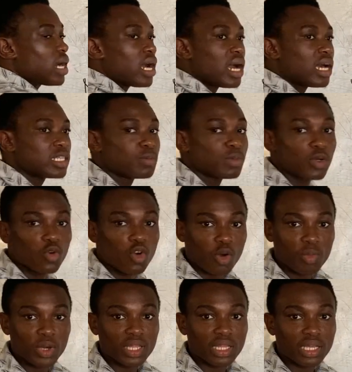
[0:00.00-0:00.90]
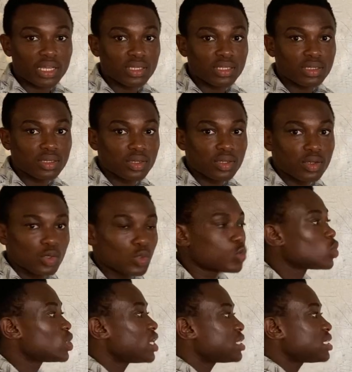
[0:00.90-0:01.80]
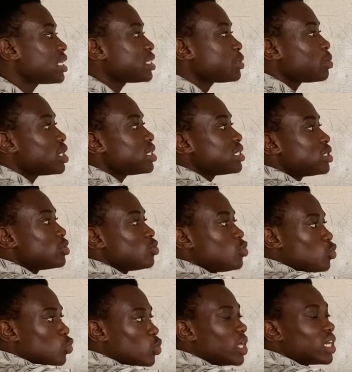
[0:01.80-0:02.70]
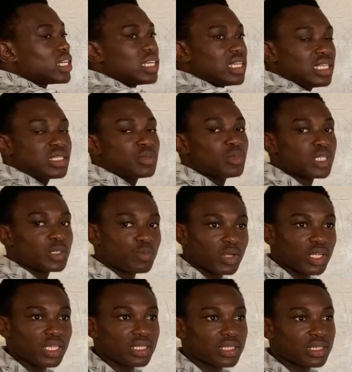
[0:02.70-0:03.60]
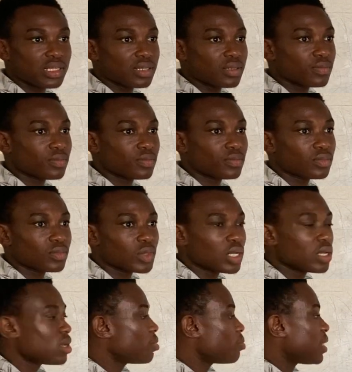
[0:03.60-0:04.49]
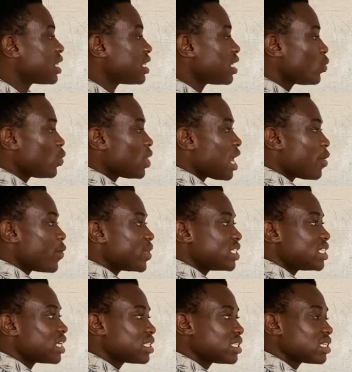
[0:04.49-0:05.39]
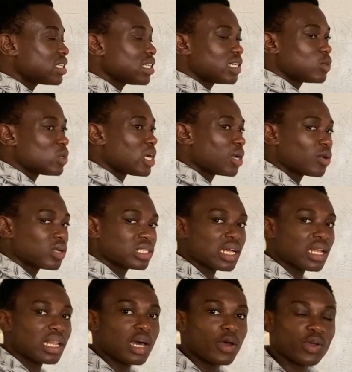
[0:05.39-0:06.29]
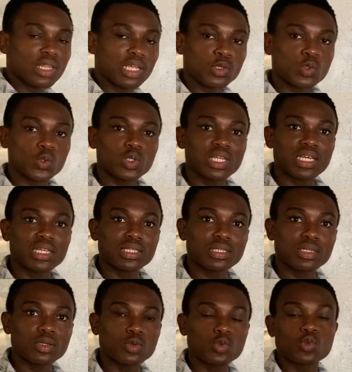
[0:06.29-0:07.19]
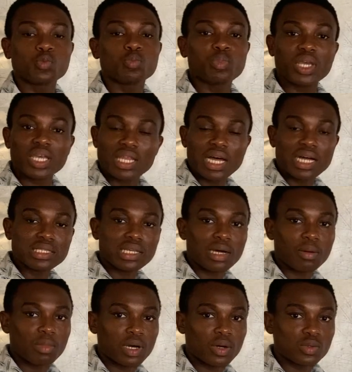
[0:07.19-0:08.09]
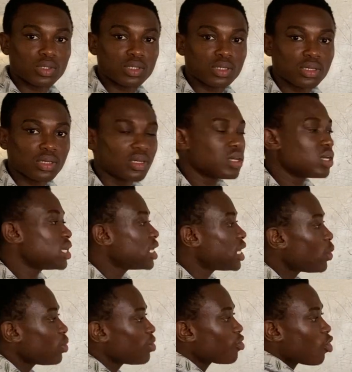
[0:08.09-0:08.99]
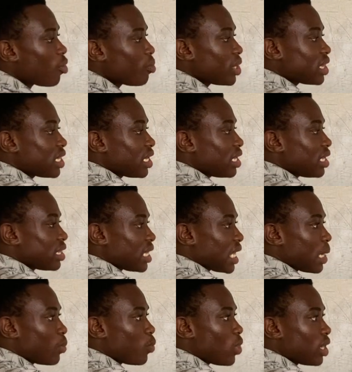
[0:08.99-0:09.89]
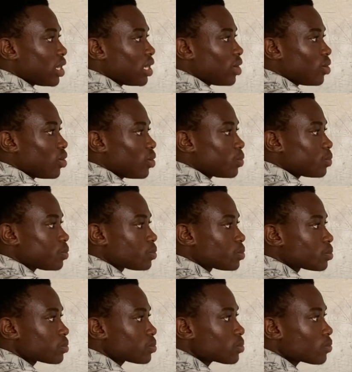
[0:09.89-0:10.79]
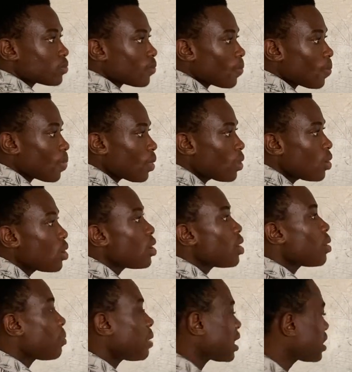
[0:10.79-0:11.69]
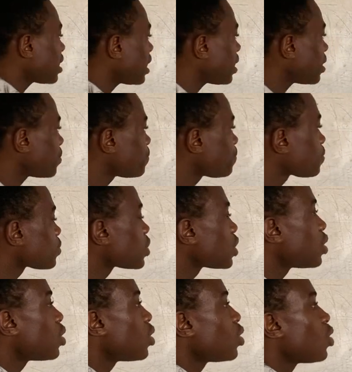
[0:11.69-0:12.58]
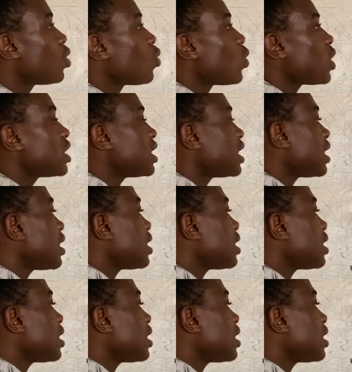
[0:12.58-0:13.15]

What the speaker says: has been committed. So the statement is true, the key is misplaced. But then we are rejecting it, we are not allowing the student to pay that amount. And we've committed a type 1 error. But then, when